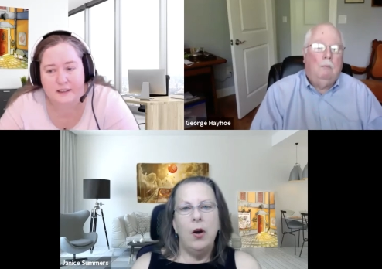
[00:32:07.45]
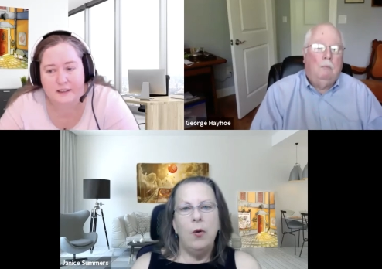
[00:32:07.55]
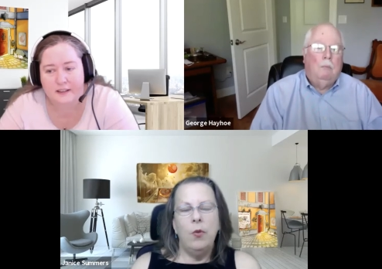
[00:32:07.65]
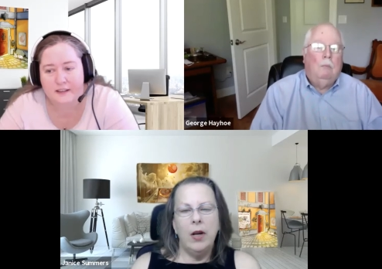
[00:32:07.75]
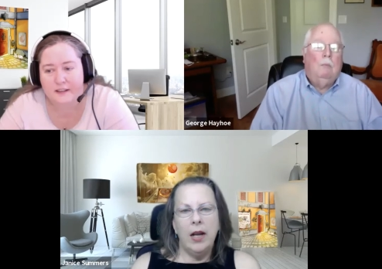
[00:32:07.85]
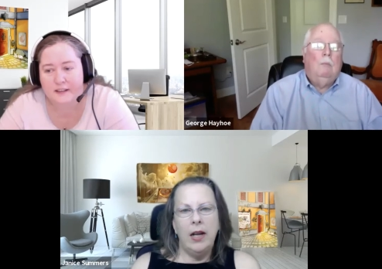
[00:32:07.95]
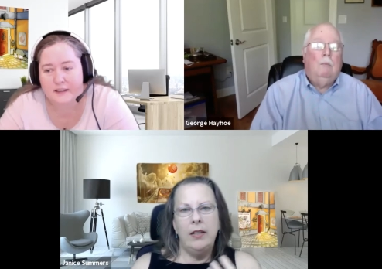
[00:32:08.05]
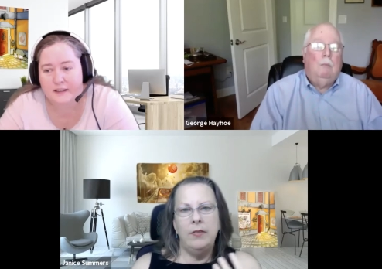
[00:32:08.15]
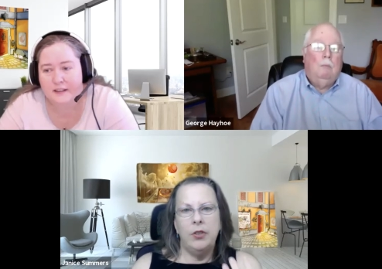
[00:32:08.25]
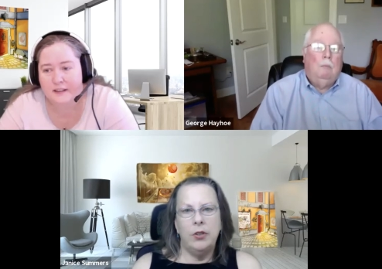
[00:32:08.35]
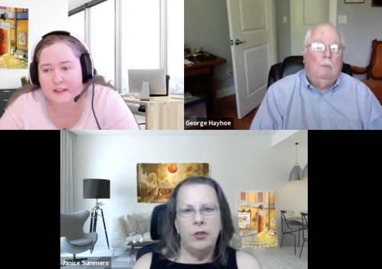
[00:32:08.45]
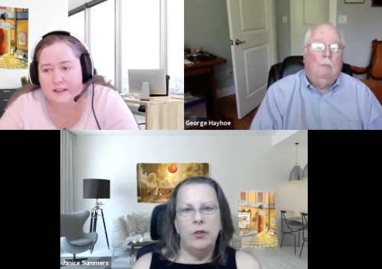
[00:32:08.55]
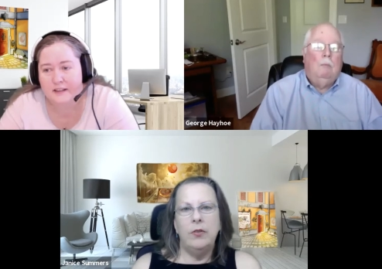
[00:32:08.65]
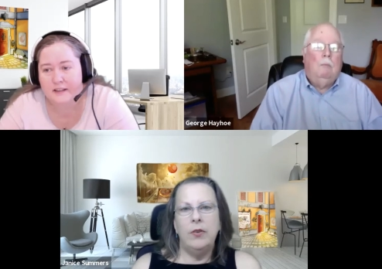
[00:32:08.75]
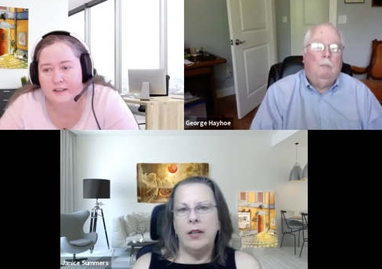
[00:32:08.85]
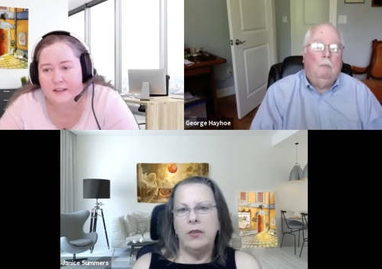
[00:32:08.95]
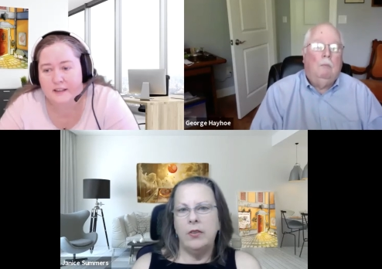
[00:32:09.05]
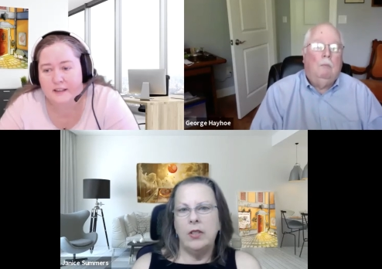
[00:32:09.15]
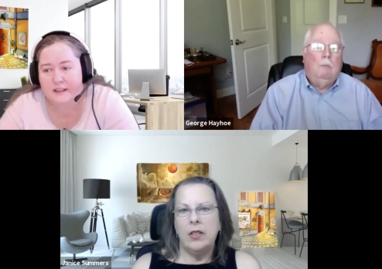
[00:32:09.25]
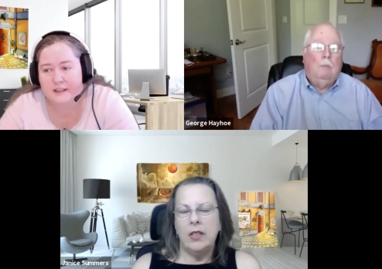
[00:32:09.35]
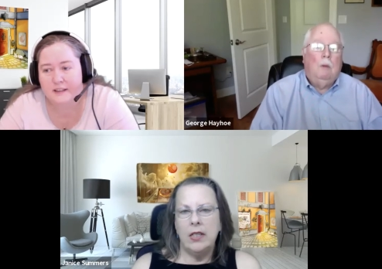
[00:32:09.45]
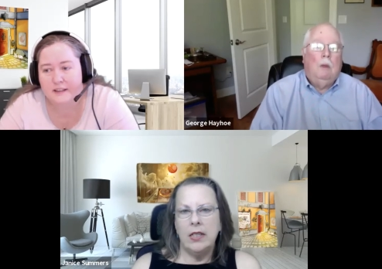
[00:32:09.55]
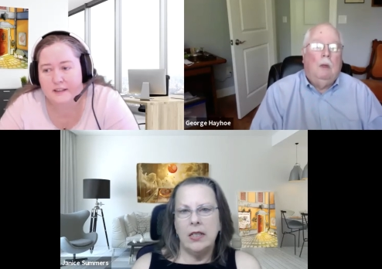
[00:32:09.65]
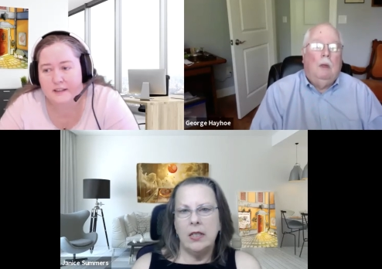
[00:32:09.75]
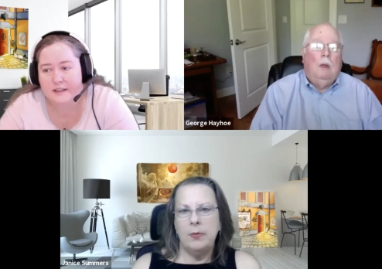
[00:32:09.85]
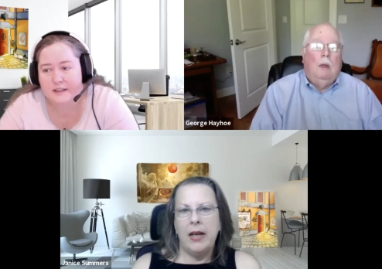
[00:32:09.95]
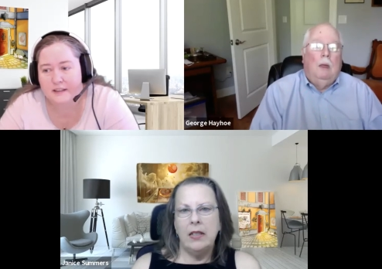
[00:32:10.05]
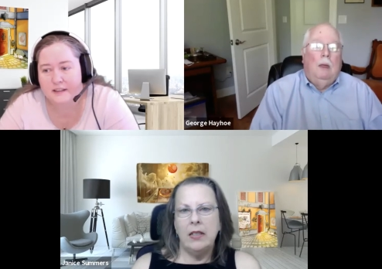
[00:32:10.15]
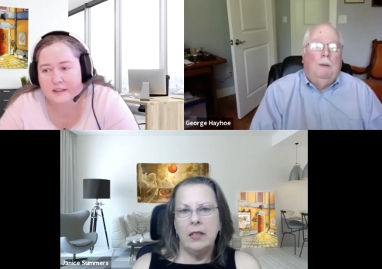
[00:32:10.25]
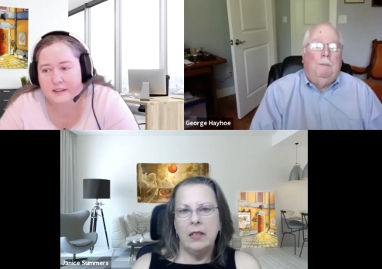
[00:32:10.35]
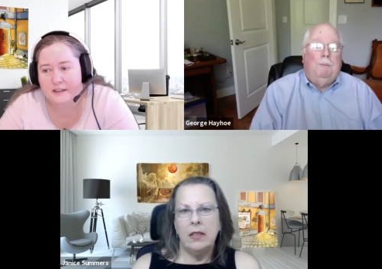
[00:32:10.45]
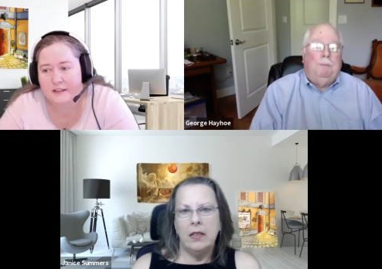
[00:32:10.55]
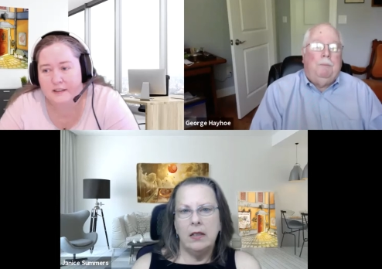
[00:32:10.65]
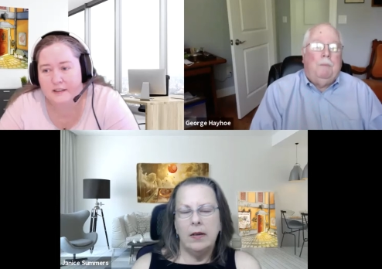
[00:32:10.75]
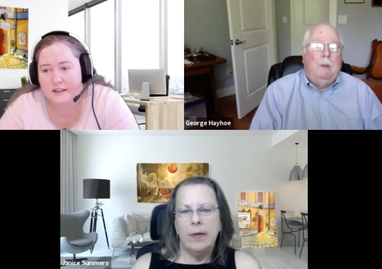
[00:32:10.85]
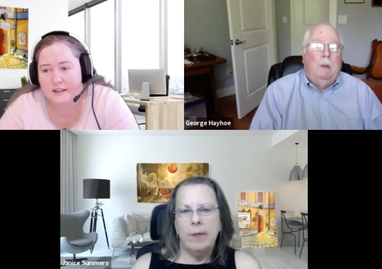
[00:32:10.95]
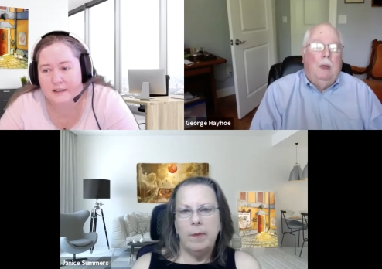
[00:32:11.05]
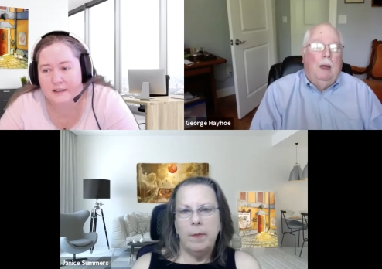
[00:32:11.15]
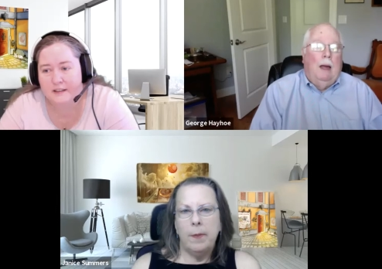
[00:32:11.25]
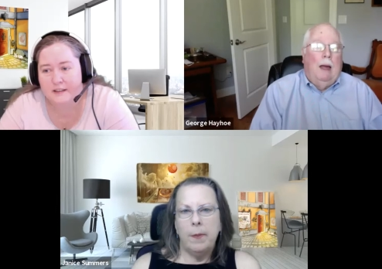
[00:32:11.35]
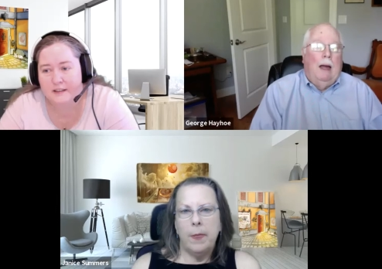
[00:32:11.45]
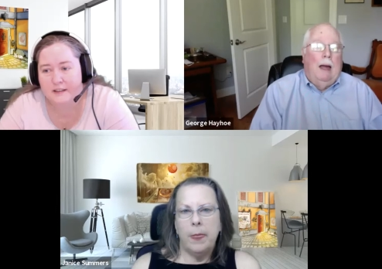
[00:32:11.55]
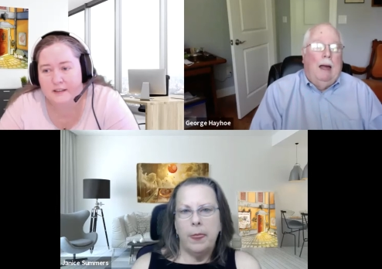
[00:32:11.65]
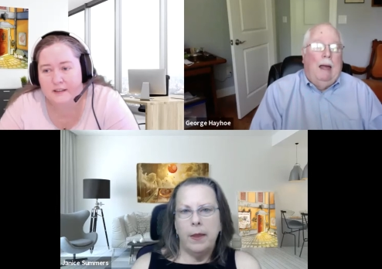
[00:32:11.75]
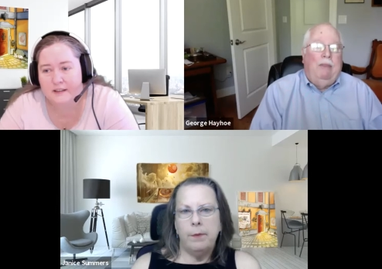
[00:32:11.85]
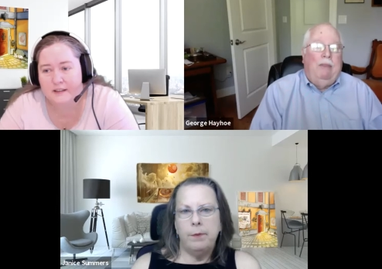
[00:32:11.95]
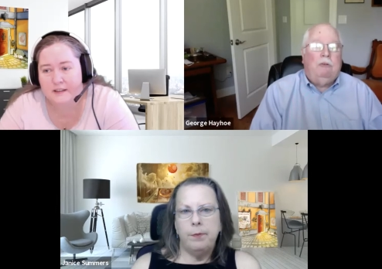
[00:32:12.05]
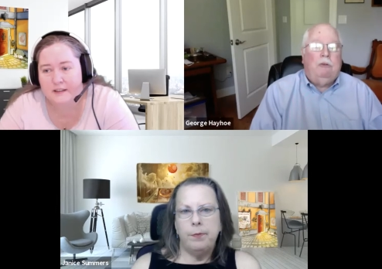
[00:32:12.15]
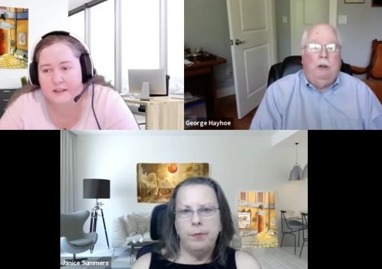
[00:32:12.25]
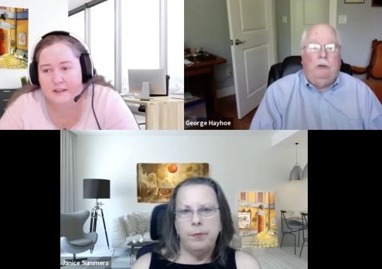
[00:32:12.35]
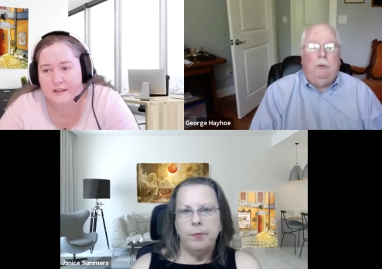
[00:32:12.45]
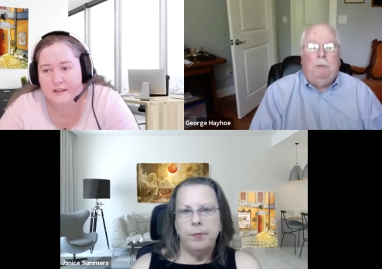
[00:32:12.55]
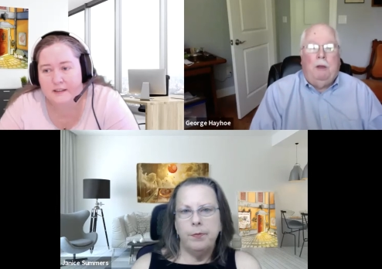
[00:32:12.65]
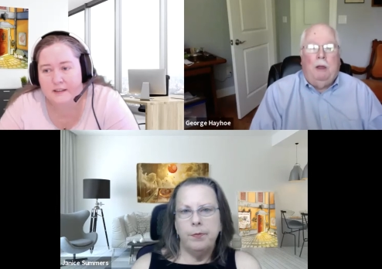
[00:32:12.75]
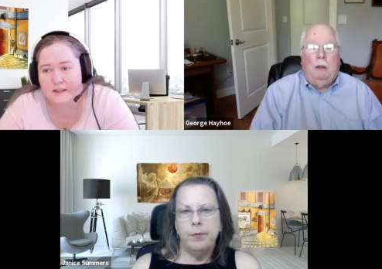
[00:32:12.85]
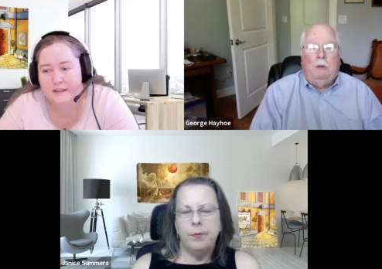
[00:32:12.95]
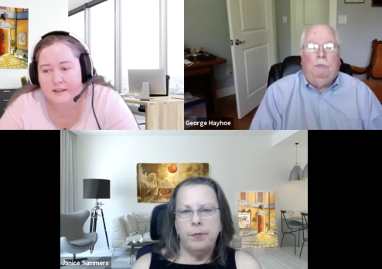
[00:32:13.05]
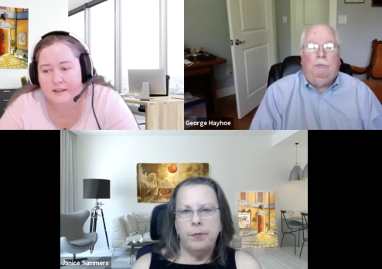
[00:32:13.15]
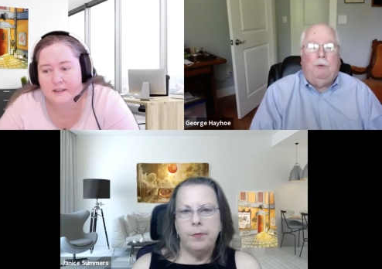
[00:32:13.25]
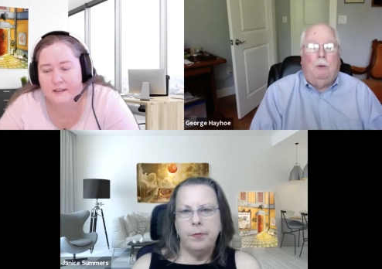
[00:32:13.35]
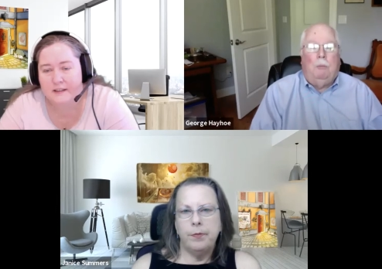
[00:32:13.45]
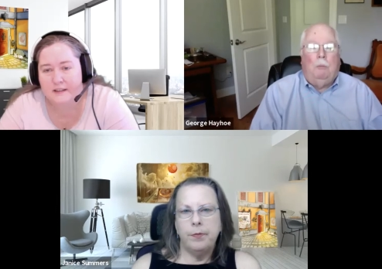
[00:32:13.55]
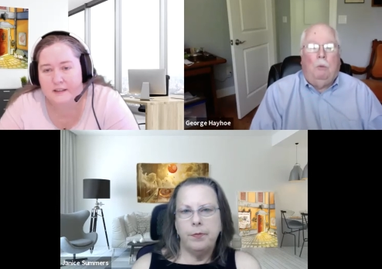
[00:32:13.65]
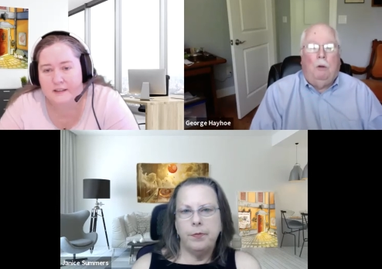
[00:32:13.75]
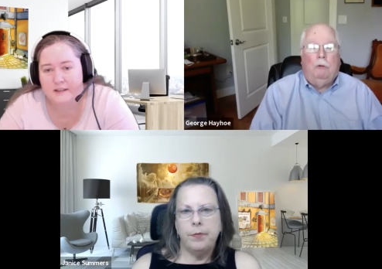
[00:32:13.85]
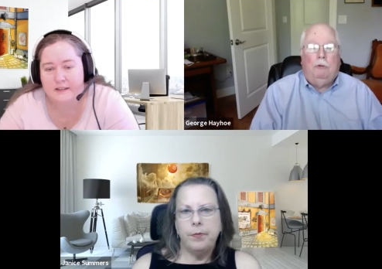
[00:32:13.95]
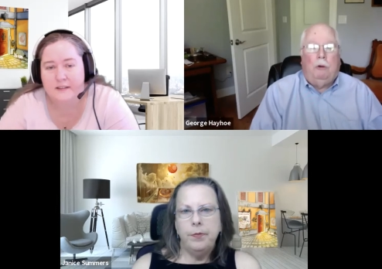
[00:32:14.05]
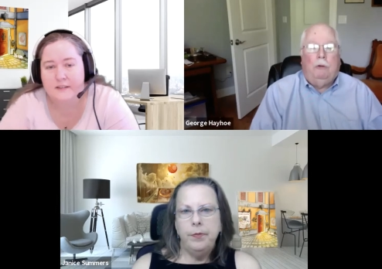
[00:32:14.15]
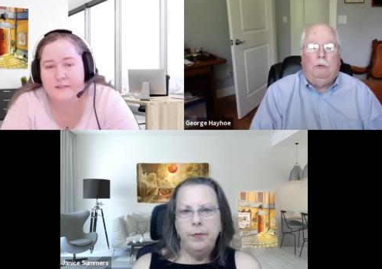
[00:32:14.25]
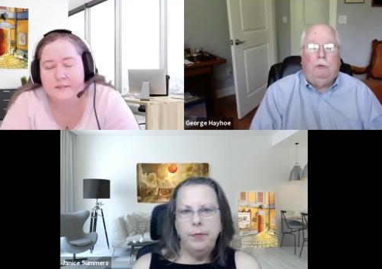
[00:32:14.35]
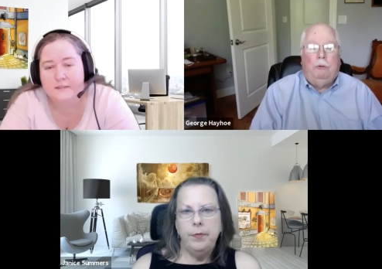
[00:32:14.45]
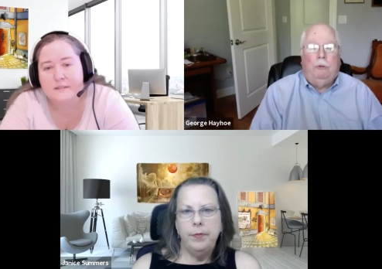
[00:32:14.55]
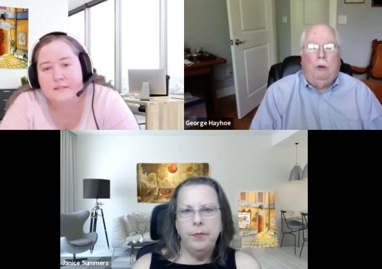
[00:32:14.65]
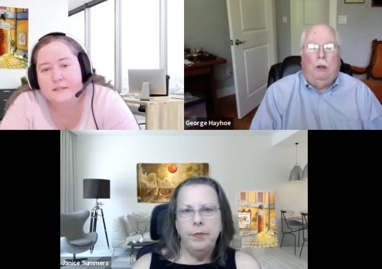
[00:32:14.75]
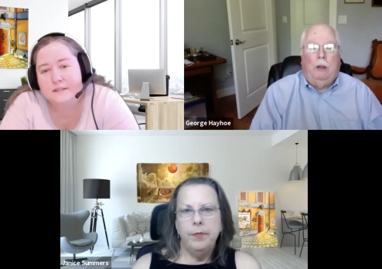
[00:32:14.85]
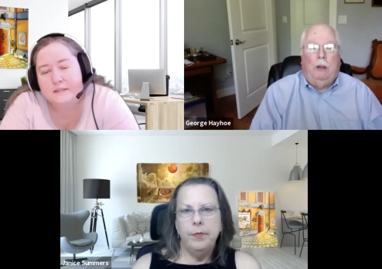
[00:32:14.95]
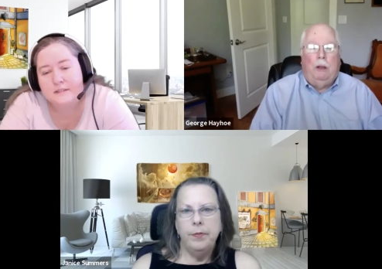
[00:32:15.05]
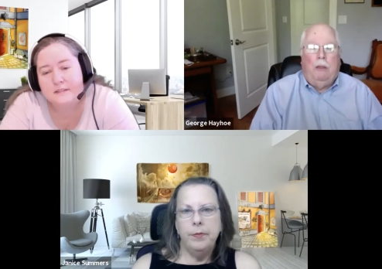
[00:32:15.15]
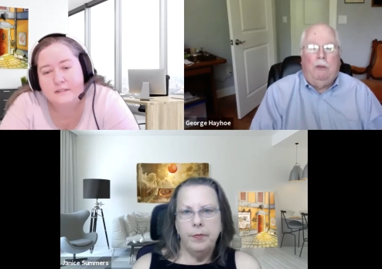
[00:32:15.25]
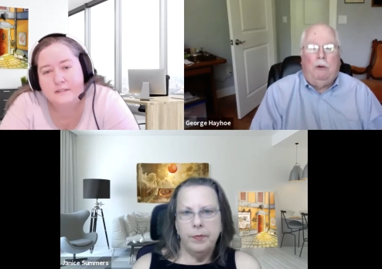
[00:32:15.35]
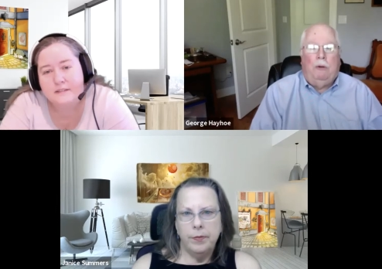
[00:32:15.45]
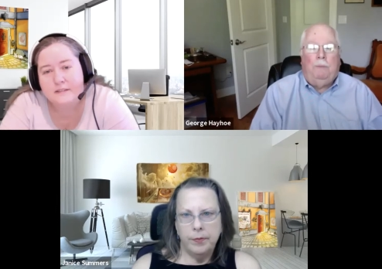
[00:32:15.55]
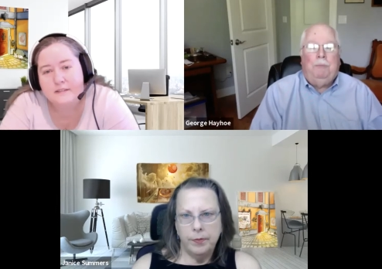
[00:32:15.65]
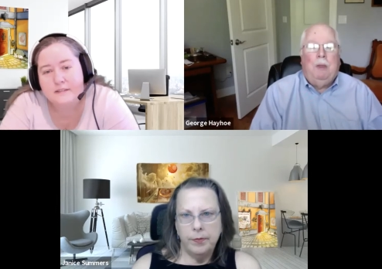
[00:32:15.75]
Speaker 1: what kind of turnaround is expected?
Speaker 2: Uh, that's going to depend from one journal to another